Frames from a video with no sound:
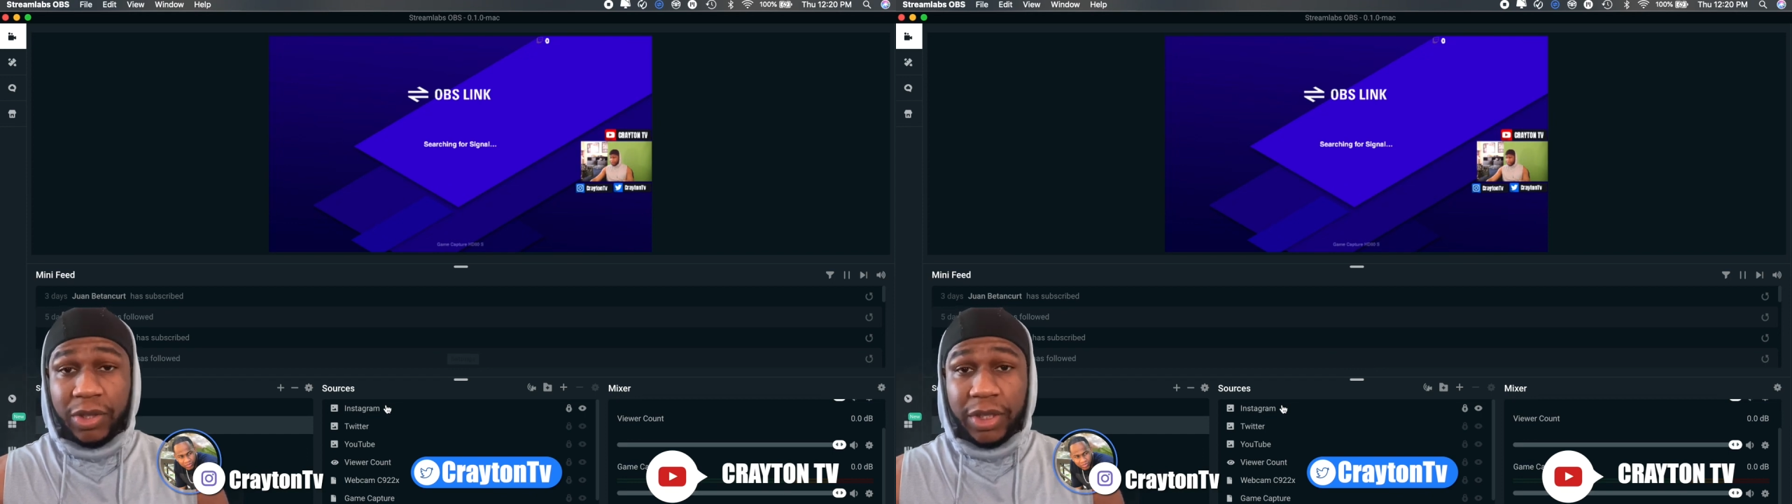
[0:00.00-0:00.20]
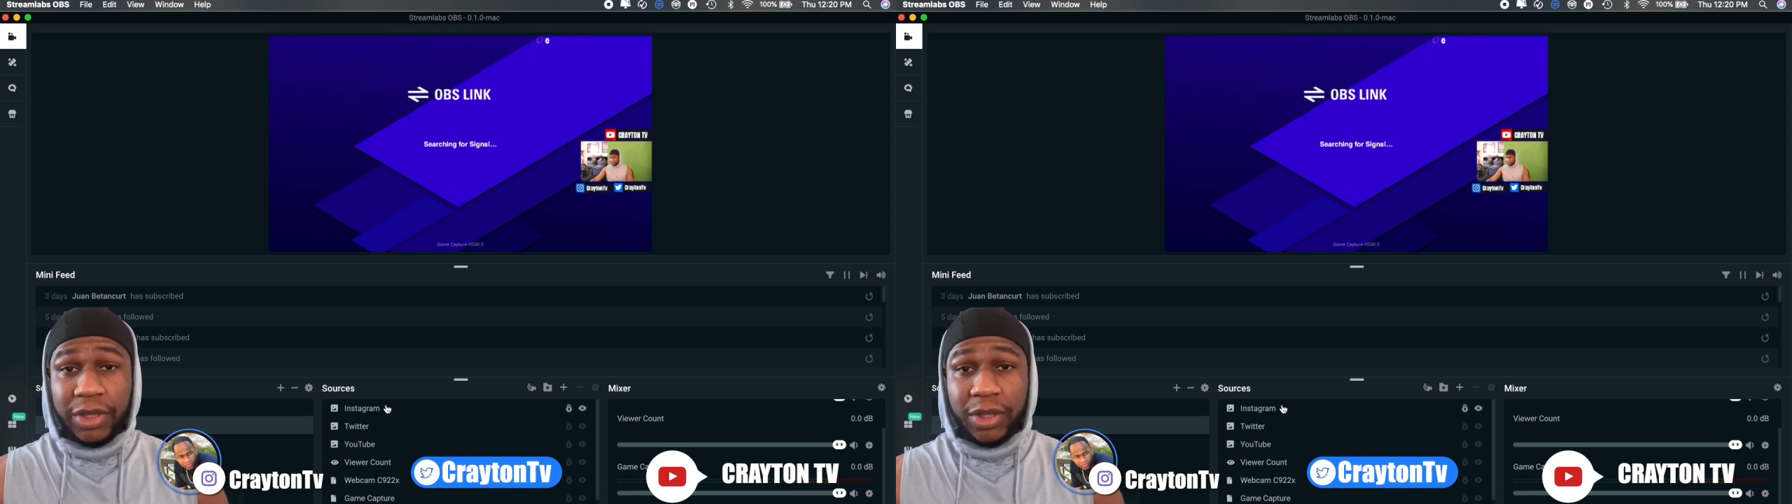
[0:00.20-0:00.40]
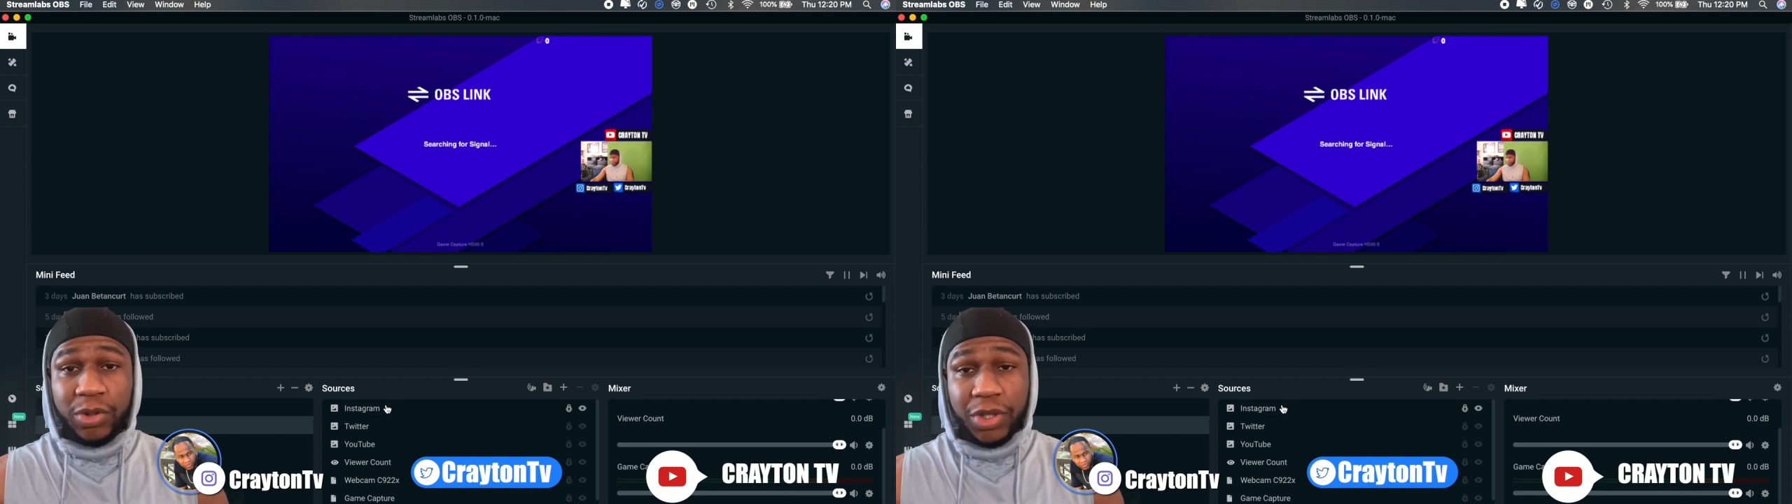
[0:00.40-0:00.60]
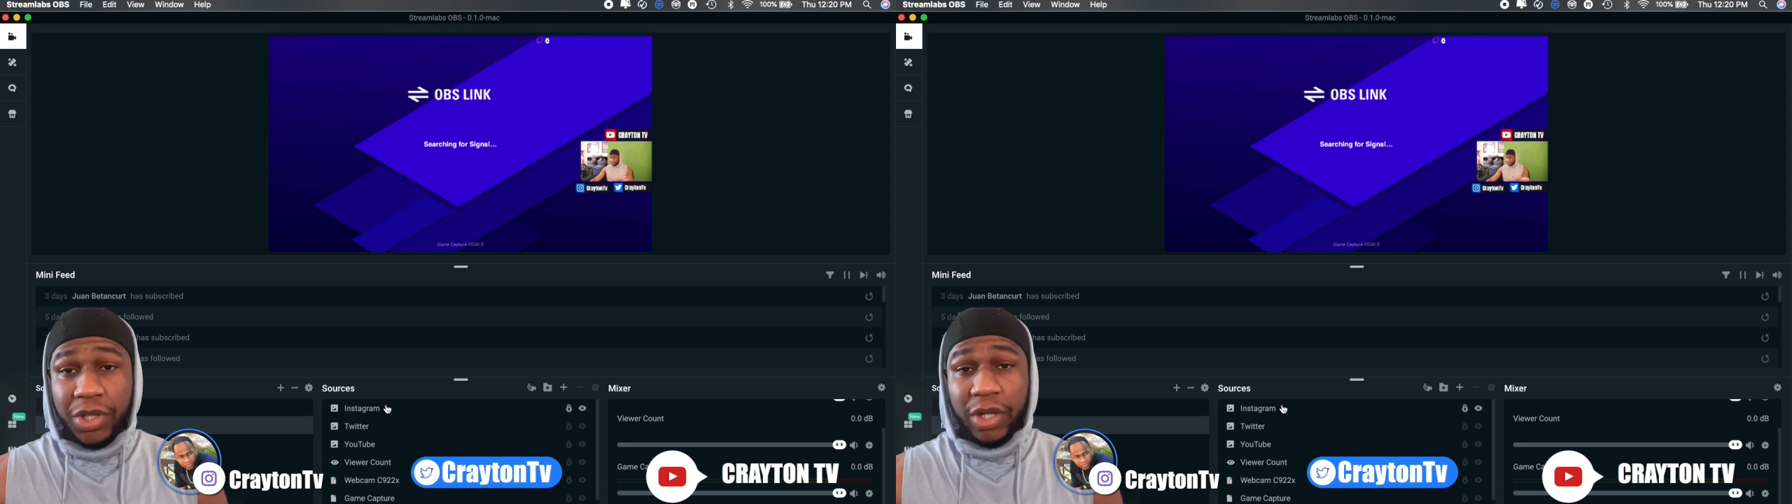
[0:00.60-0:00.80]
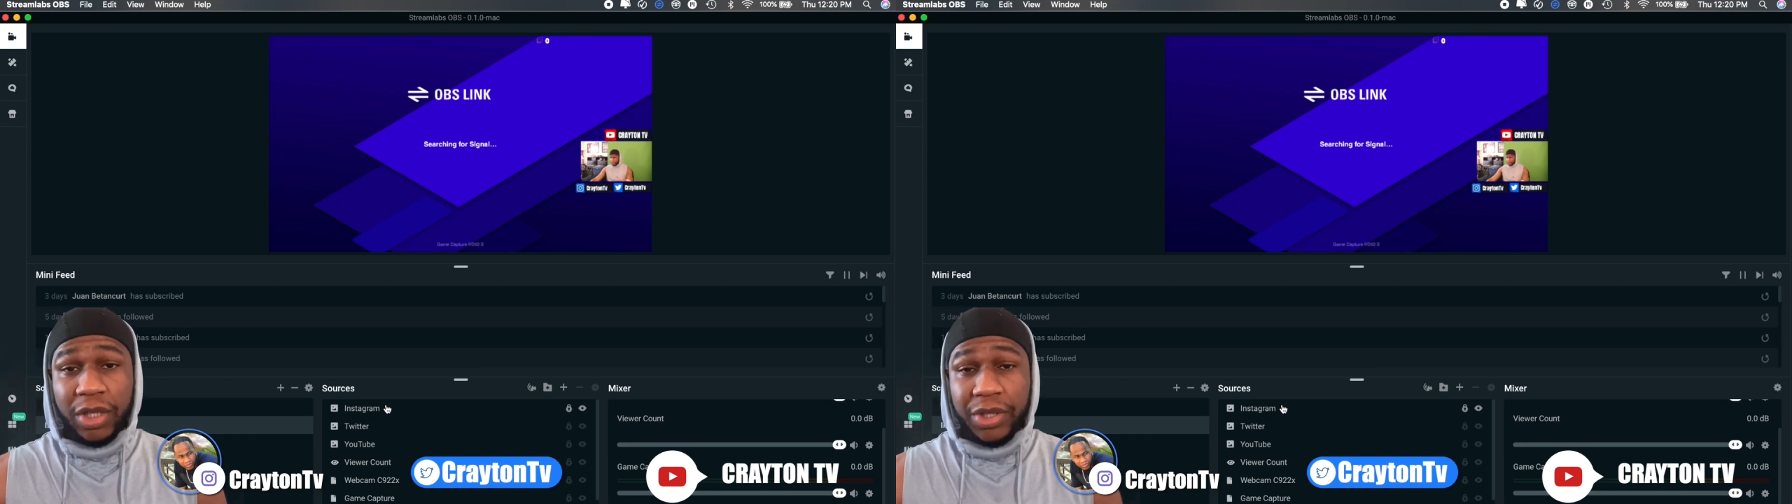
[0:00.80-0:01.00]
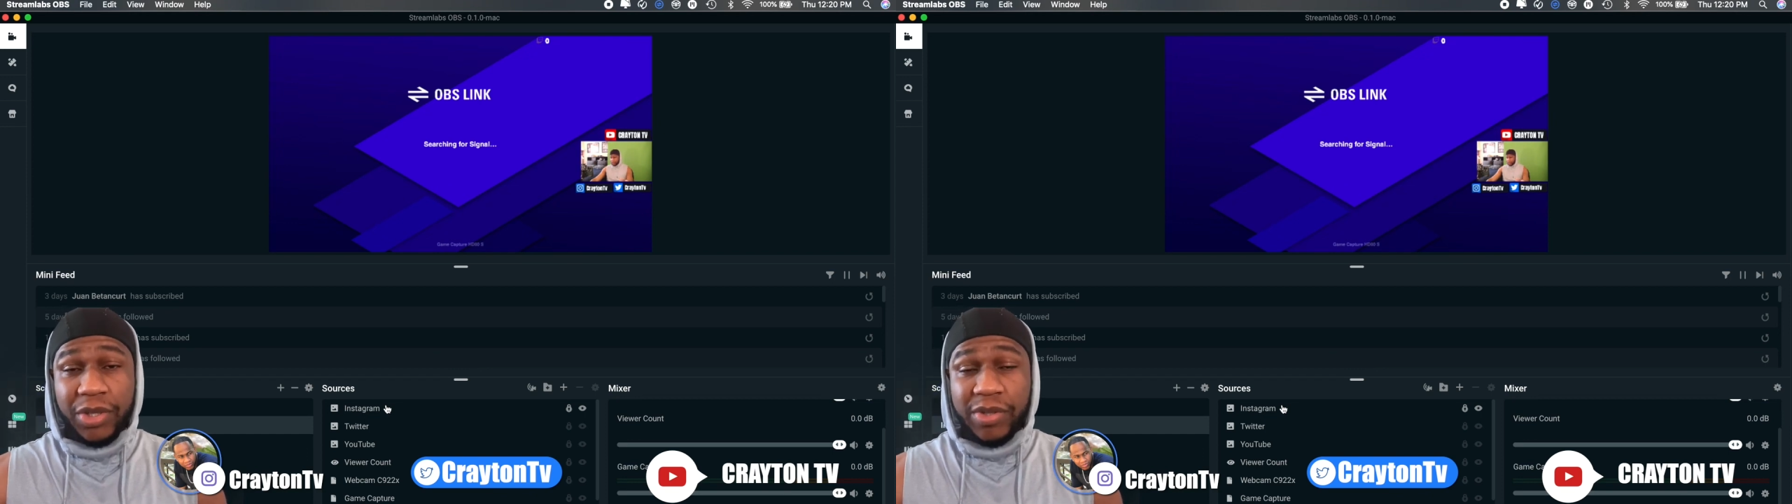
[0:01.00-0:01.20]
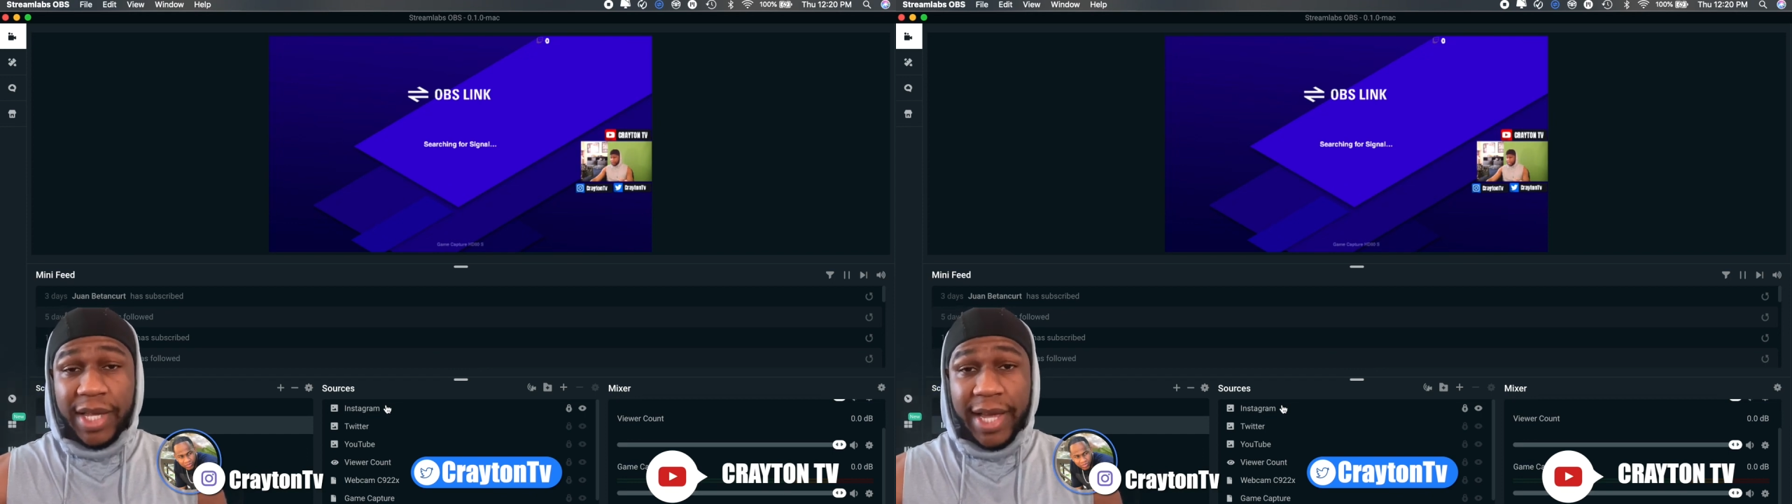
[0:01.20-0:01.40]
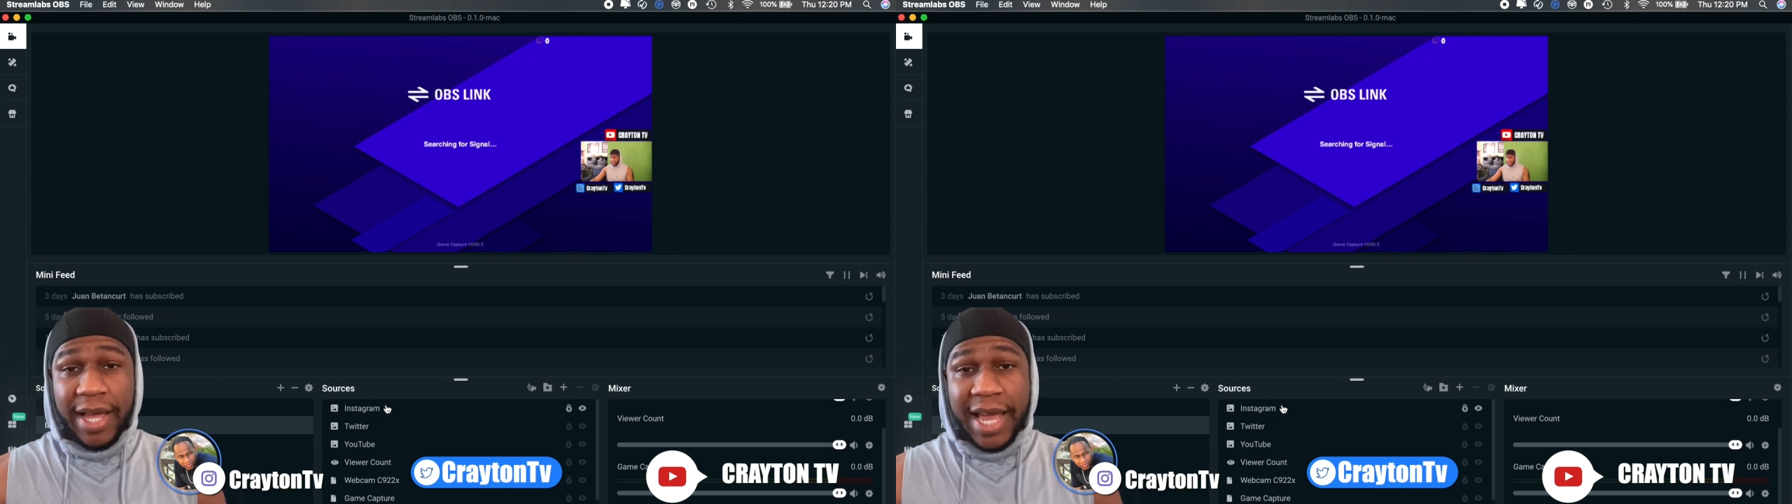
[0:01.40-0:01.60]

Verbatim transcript: good too so you can also use that